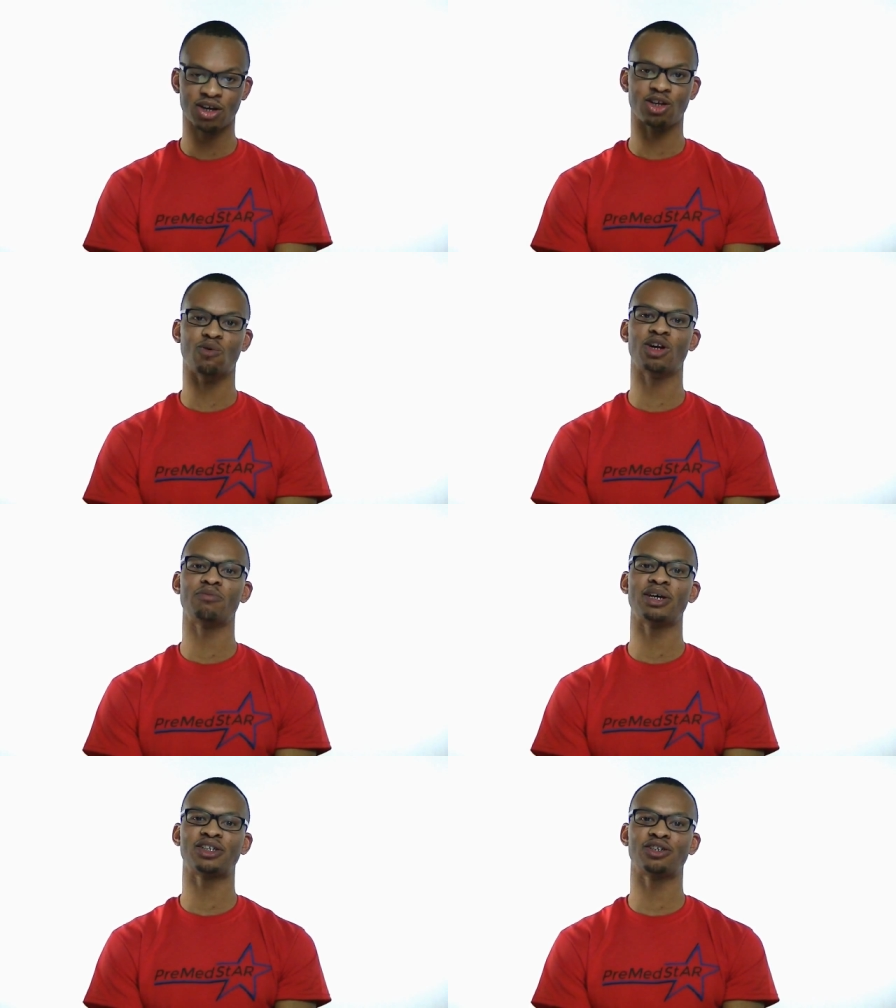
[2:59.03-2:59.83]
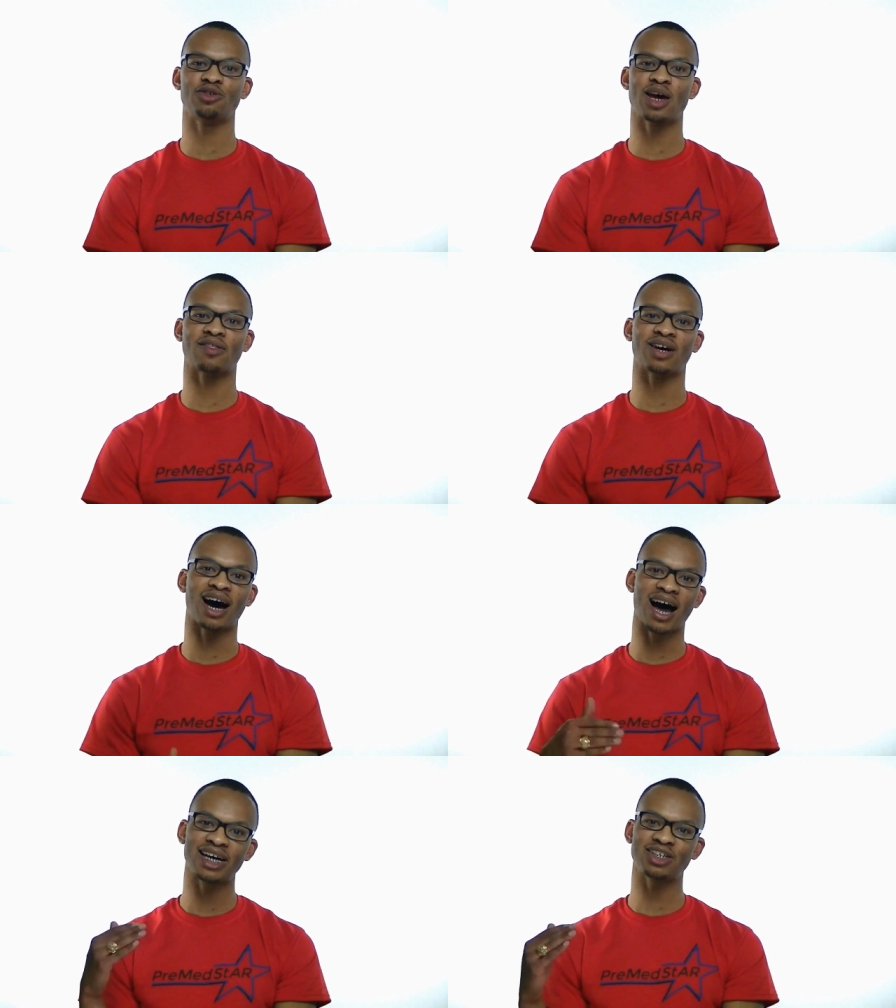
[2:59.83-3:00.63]
You want to make sure you have the
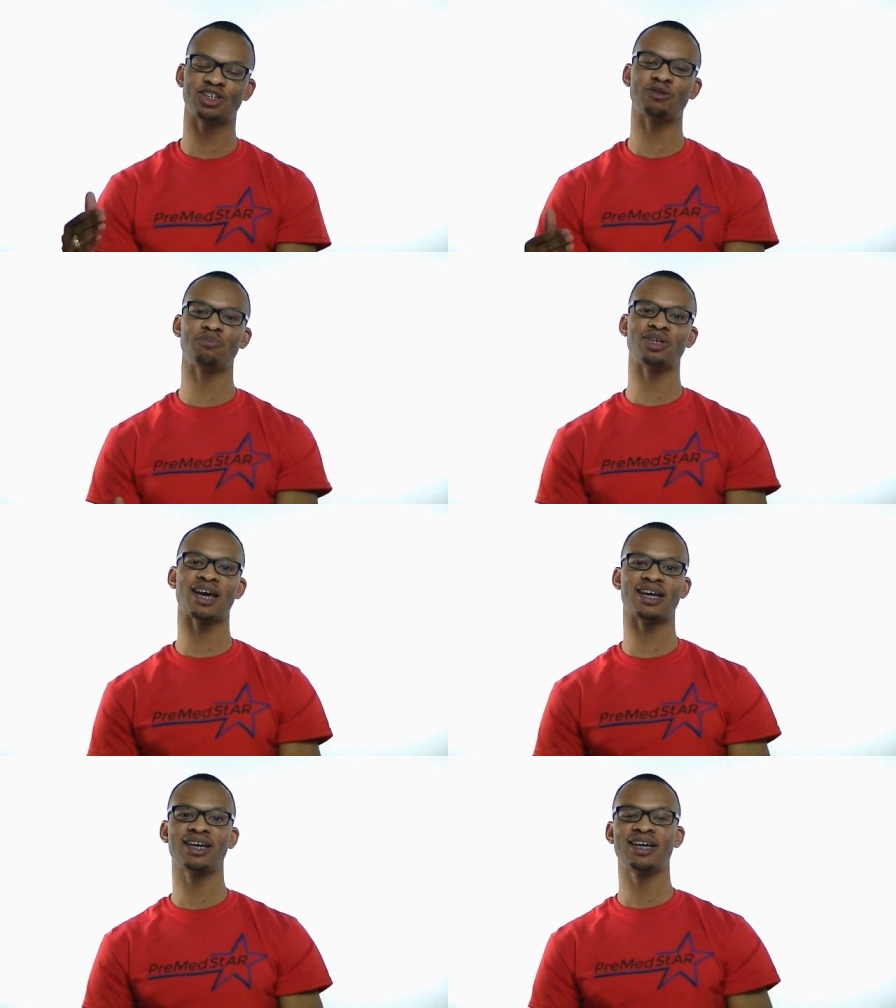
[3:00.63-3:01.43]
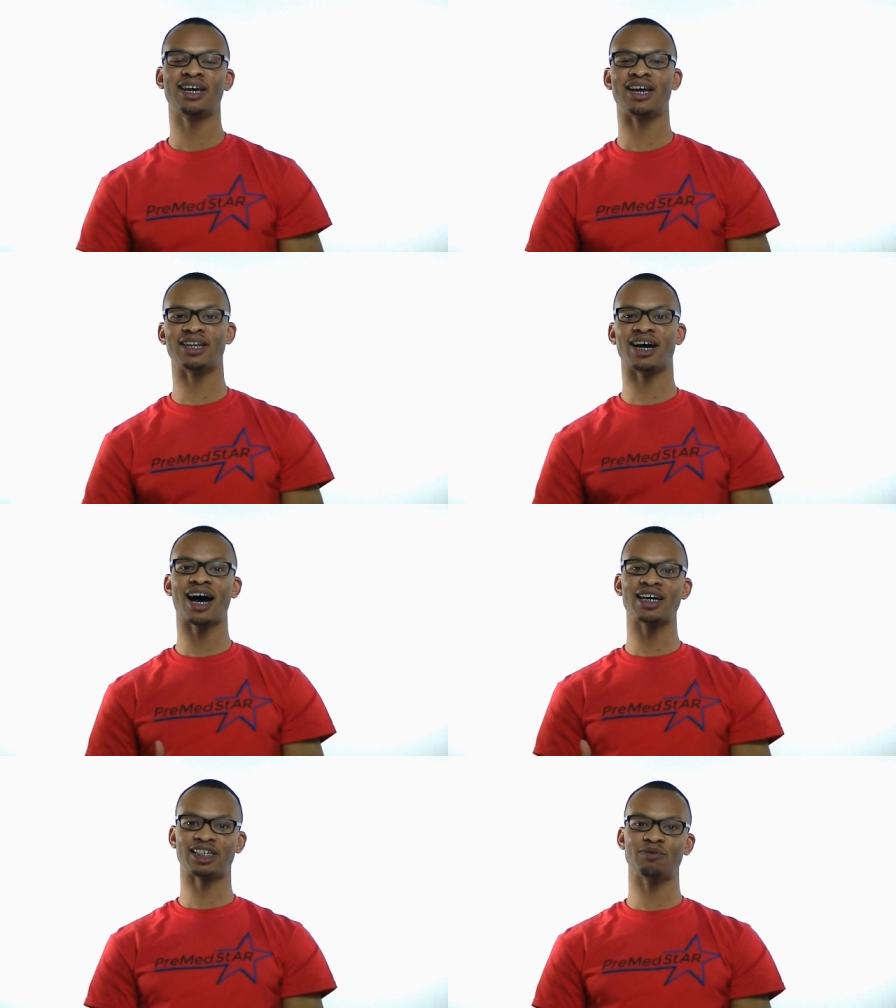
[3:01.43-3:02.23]
highest GPA and the
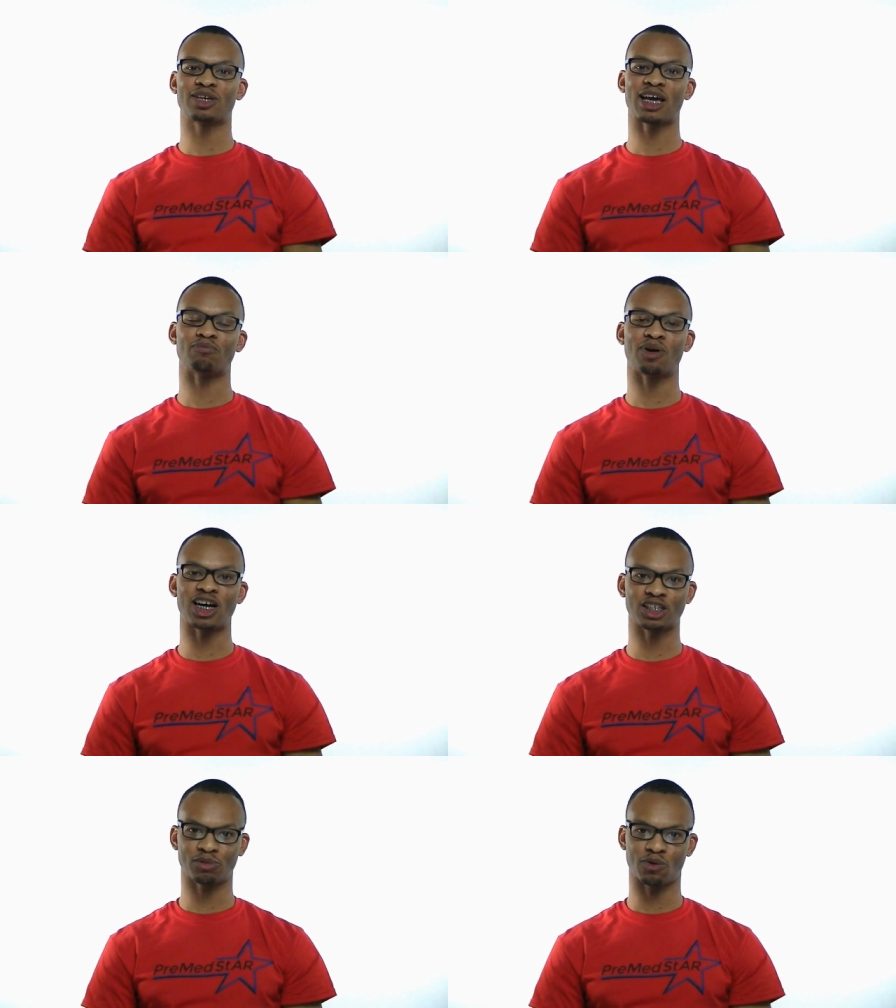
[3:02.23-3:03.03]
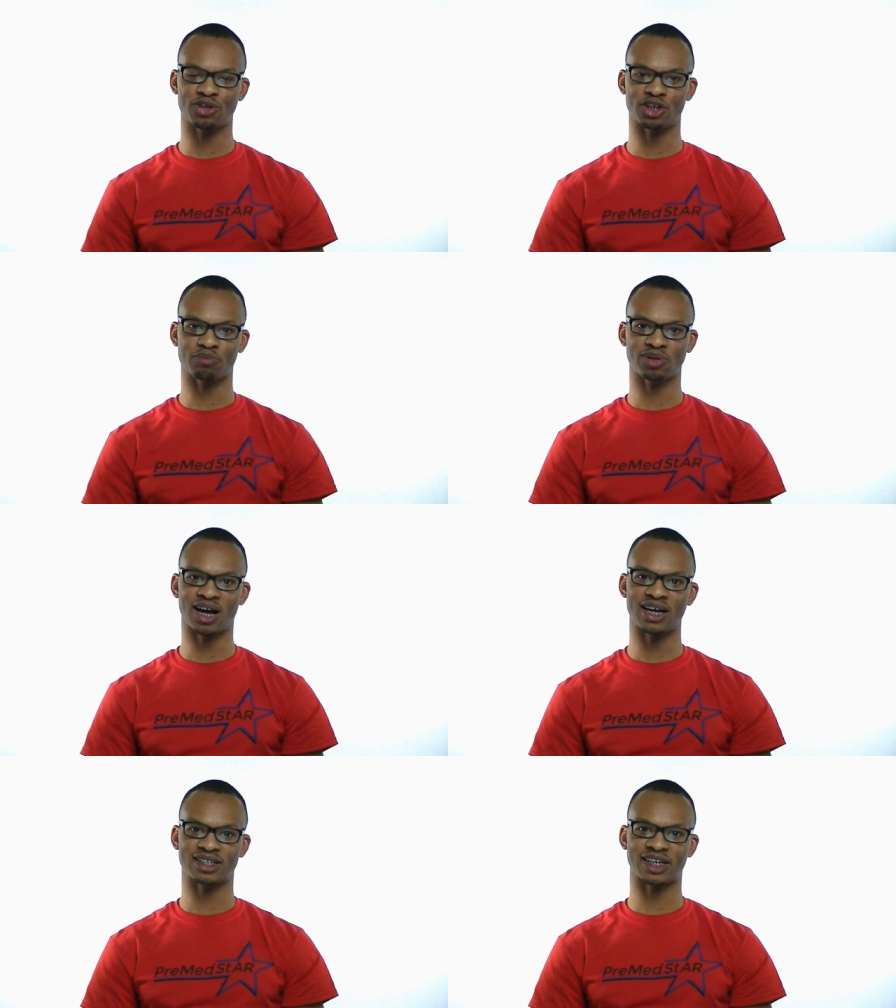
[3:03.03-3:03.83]
highest MCAT possible when you're applying.